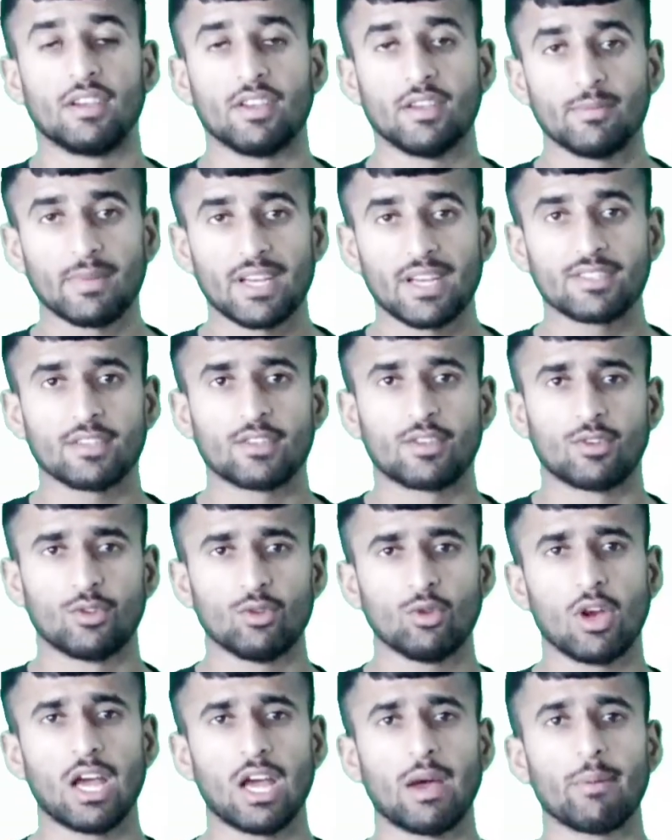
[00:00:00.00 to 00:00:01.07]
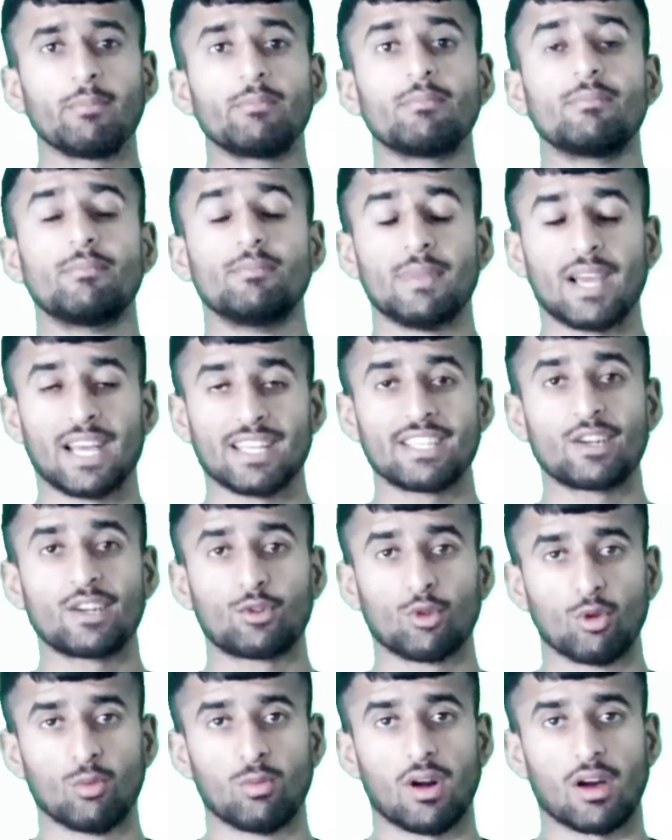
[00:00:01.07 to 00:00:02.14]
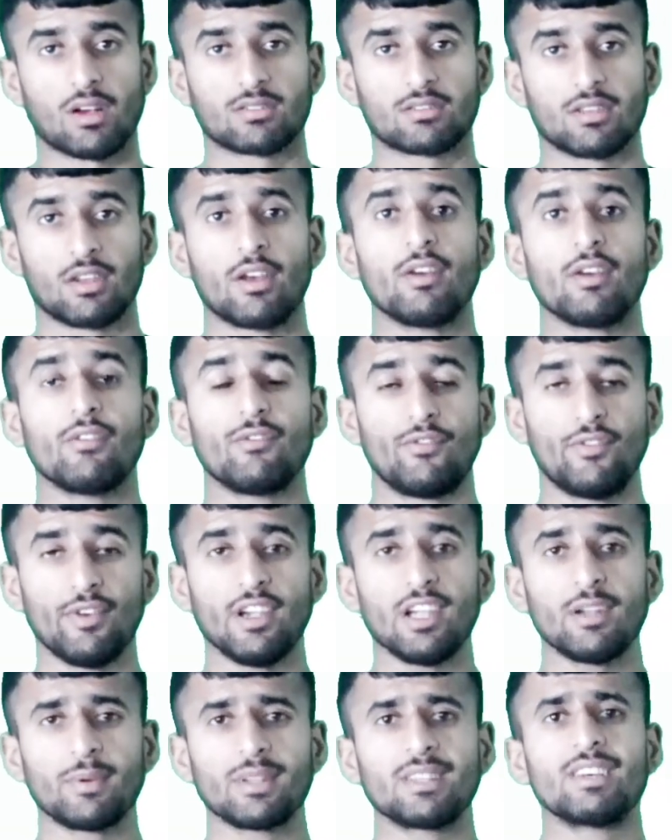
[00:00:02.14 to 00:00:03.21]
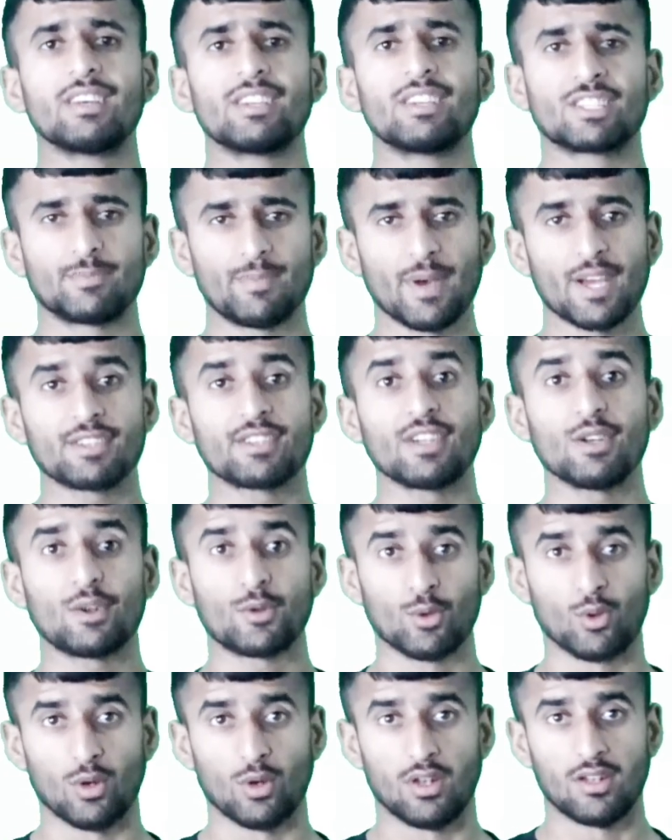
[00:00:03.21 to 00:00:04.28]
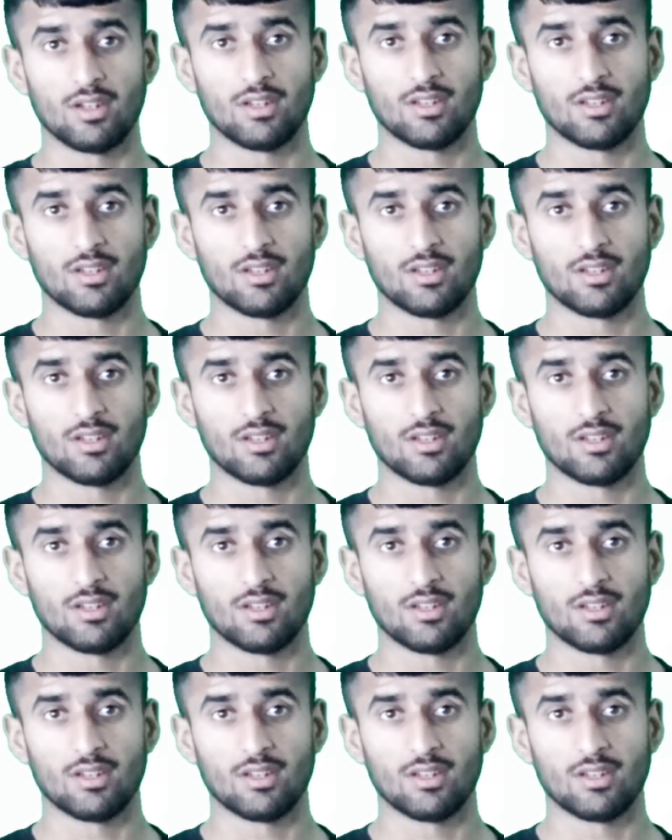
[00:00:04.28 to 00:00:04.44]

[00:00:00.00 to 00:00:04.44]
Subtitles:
Imagine you have magic toolbox filled with special tool.